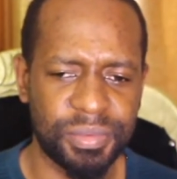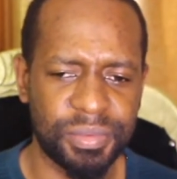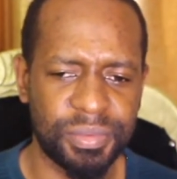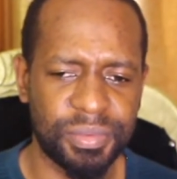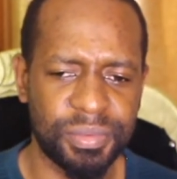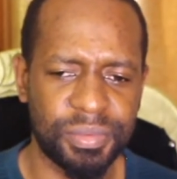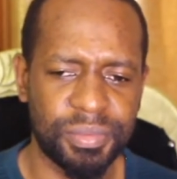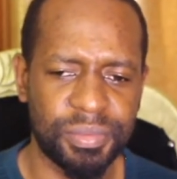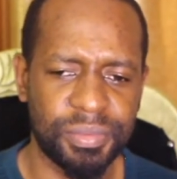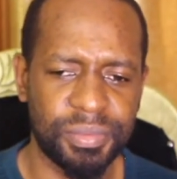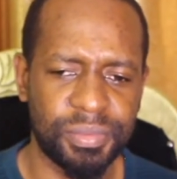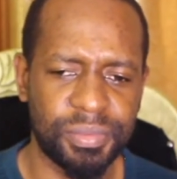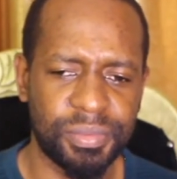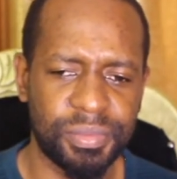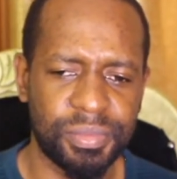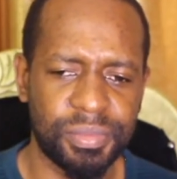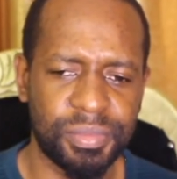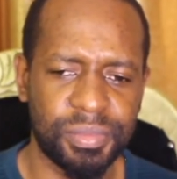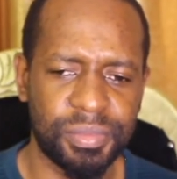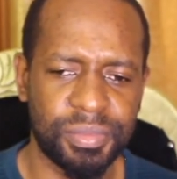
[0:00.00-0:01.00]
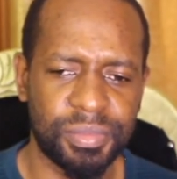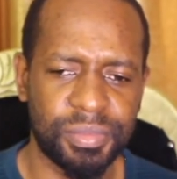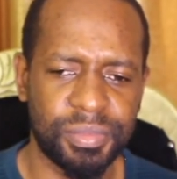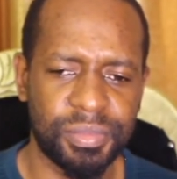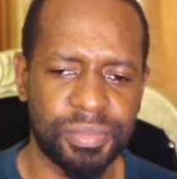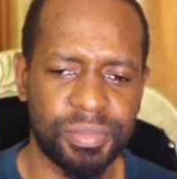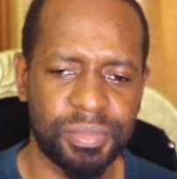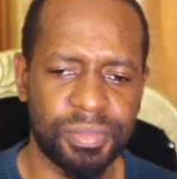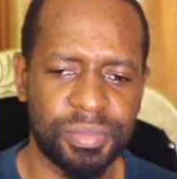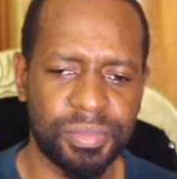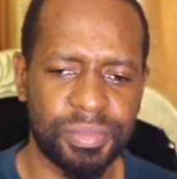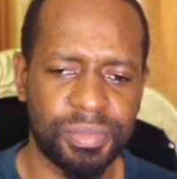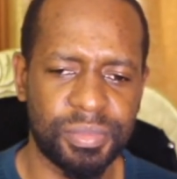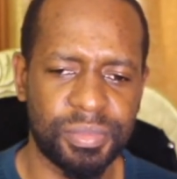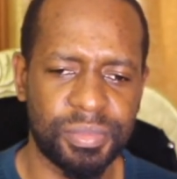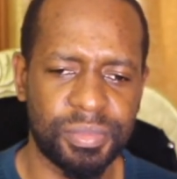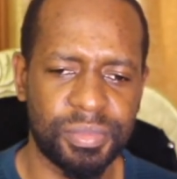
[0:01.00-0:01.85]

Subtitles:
Nothing is said.